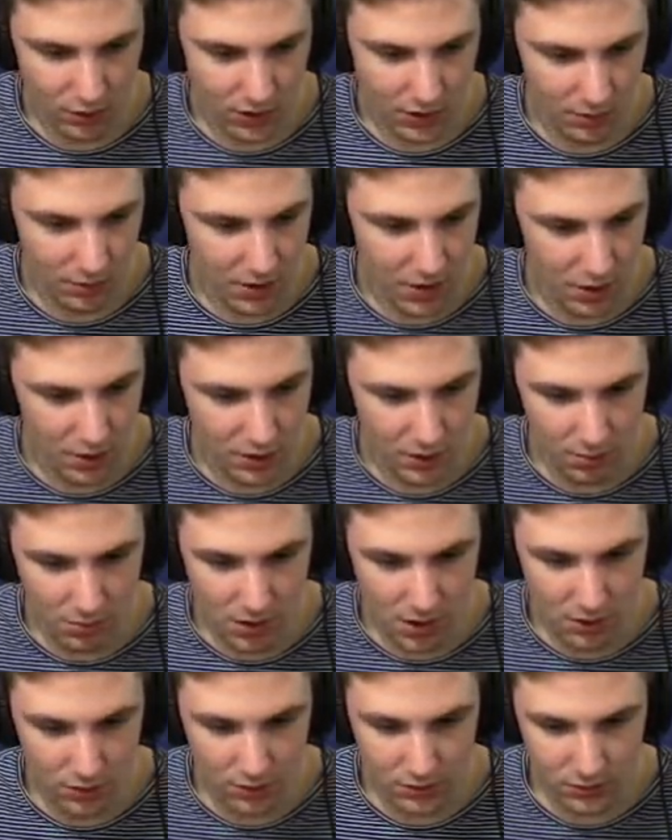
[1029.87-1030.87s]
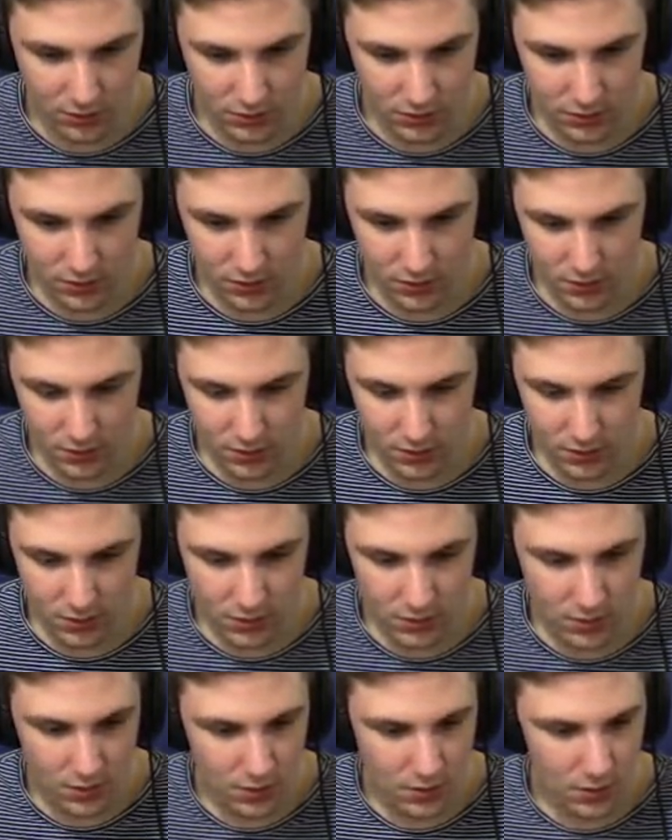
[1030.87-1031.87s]
going, keep going, keep
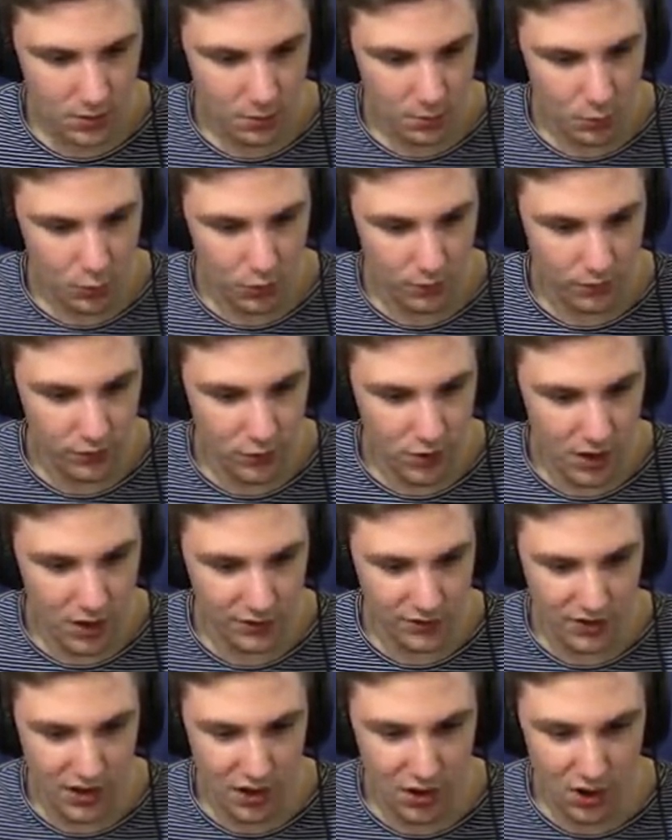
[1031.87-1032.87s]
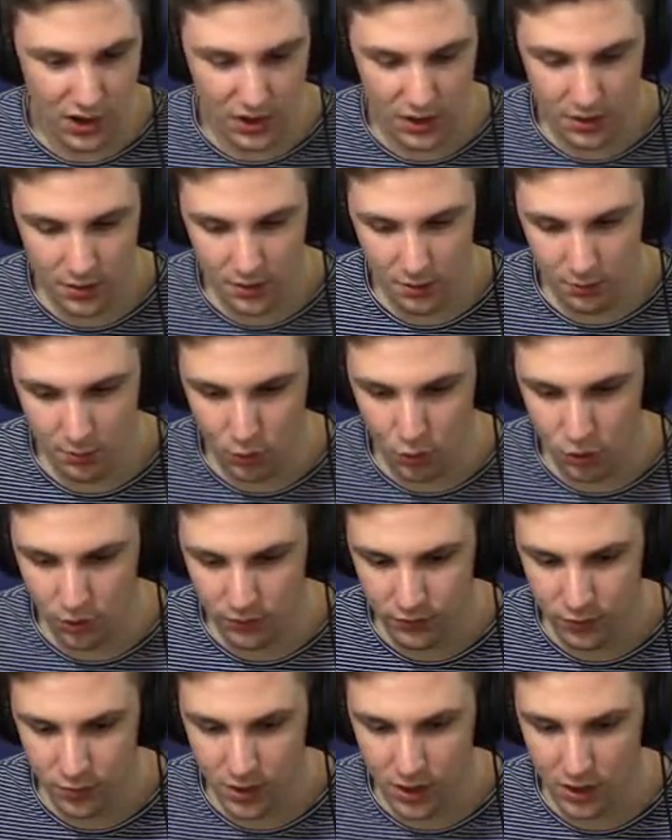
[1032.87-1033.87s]
going. Move your ass, Alex.
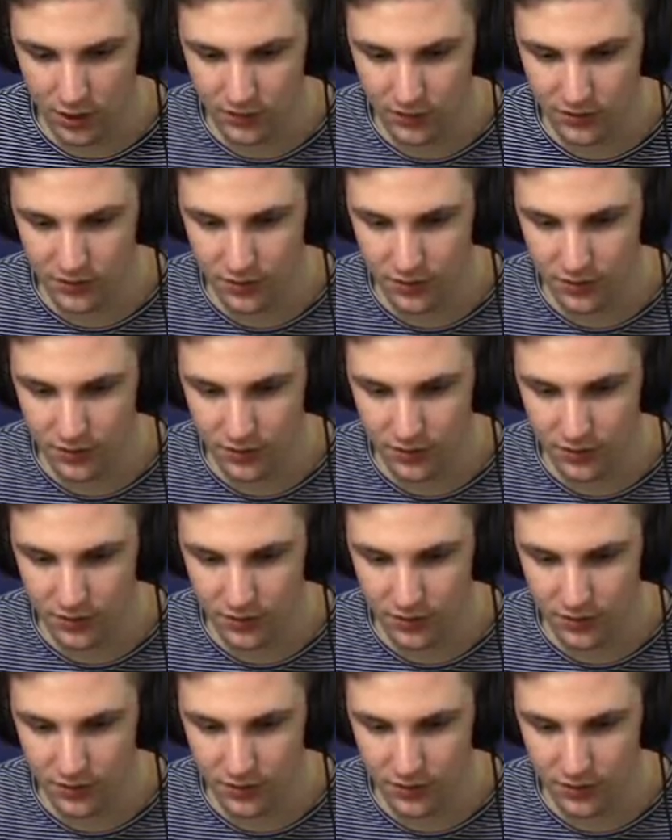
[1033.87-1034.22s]
Move your ass.